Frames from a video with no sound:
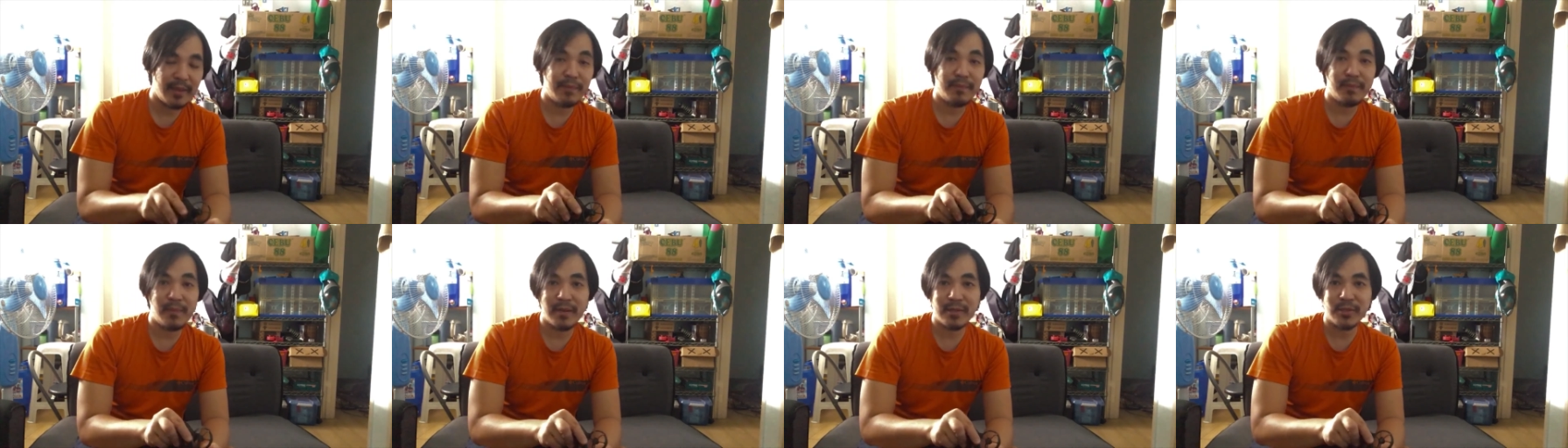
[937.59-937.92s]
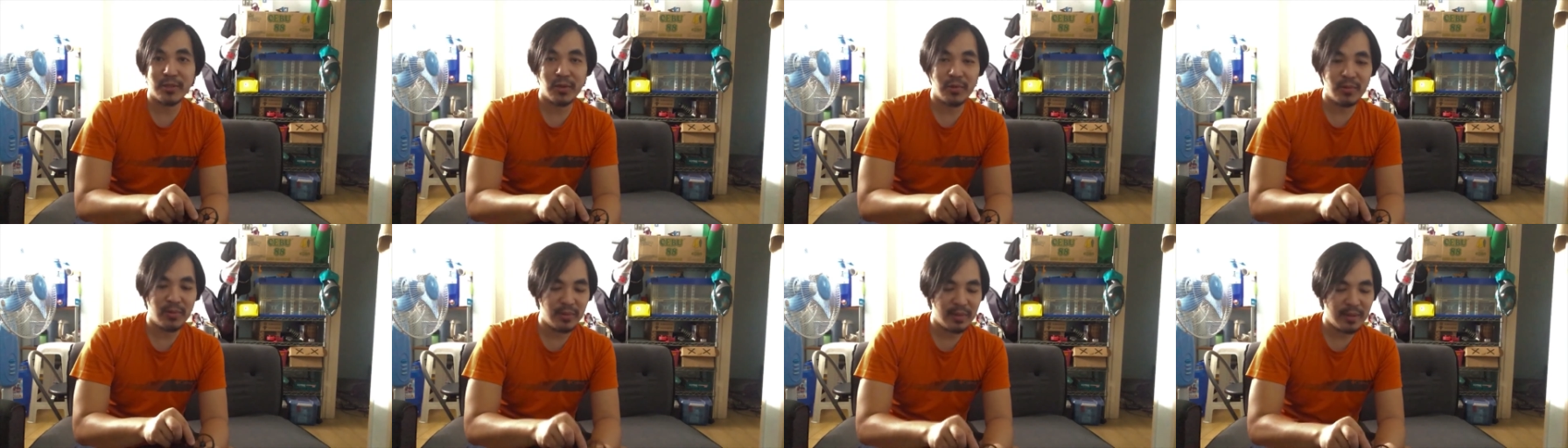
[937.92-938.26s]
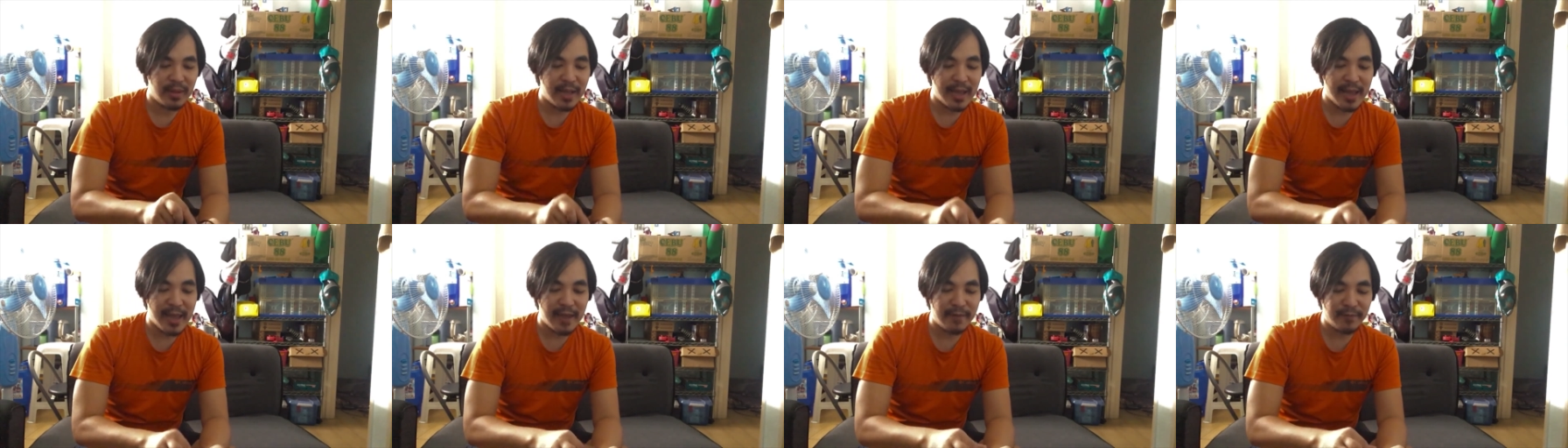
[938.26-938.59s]
so I
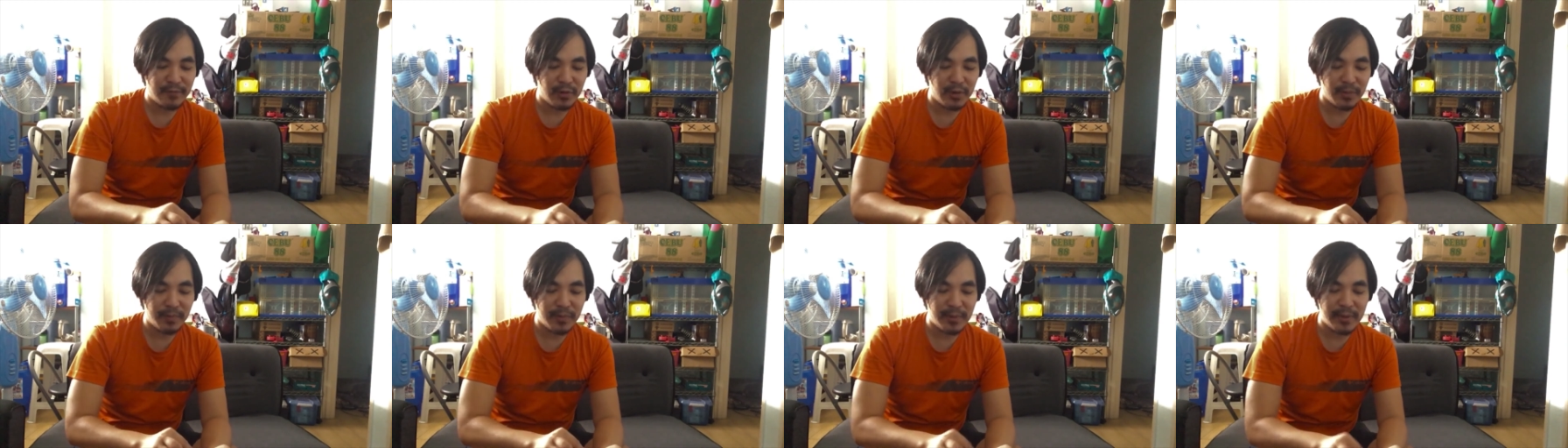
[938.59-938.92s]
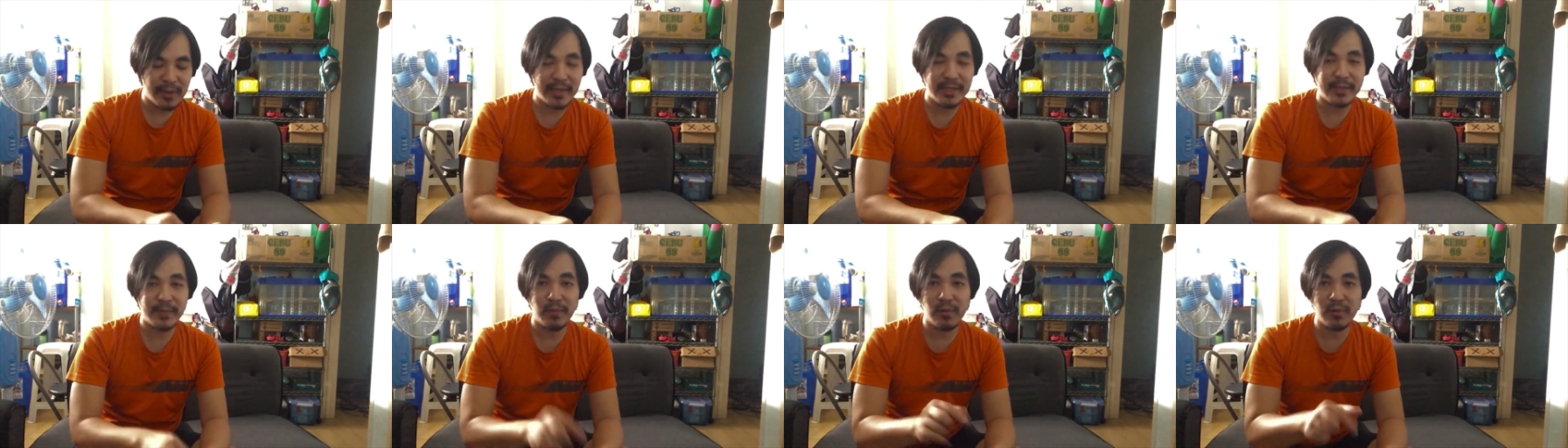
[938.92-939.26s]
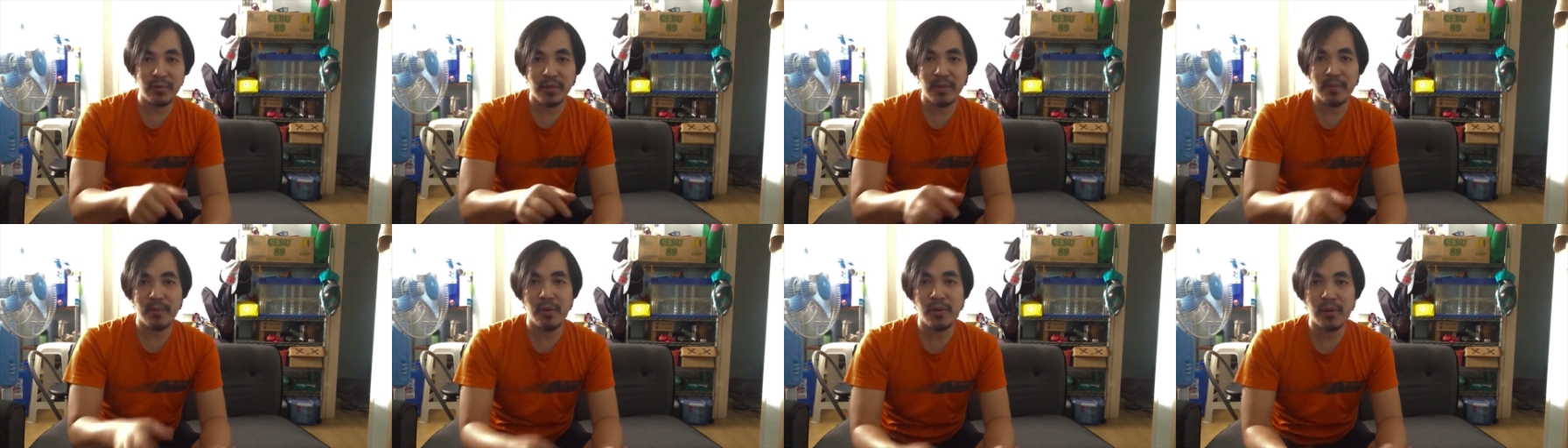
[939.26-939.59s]
have to replace both the
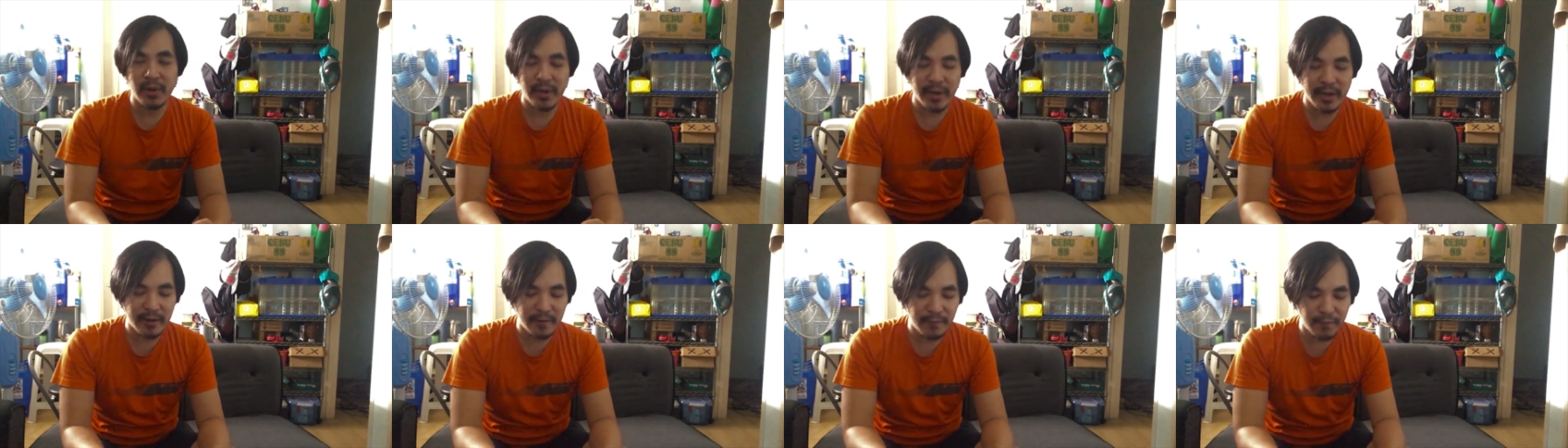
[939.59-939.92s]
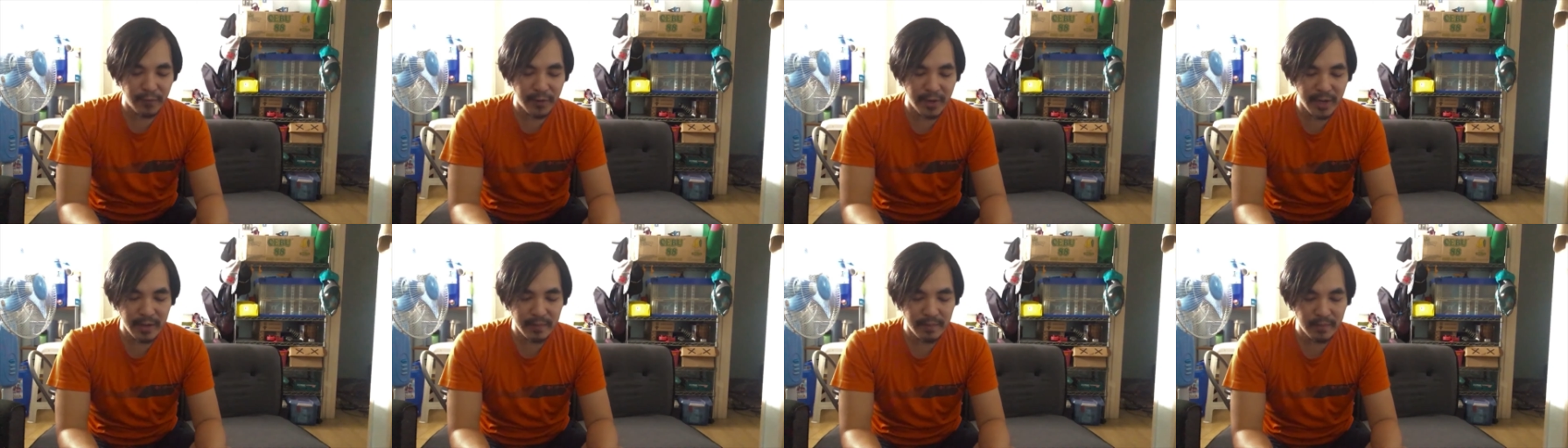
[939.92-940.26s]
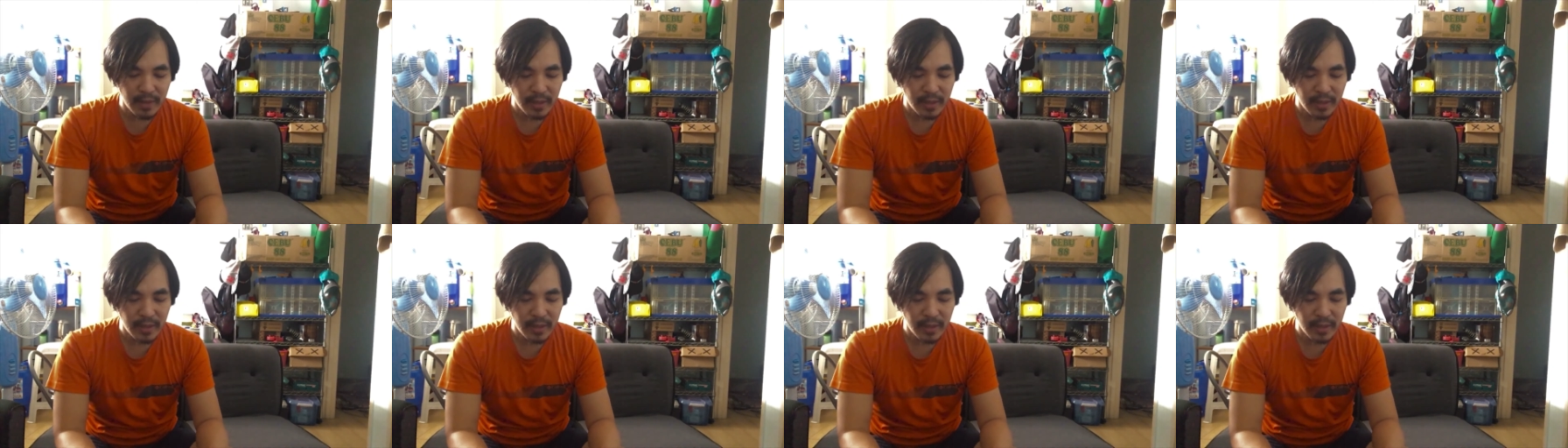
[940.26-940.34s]
motor and the frame.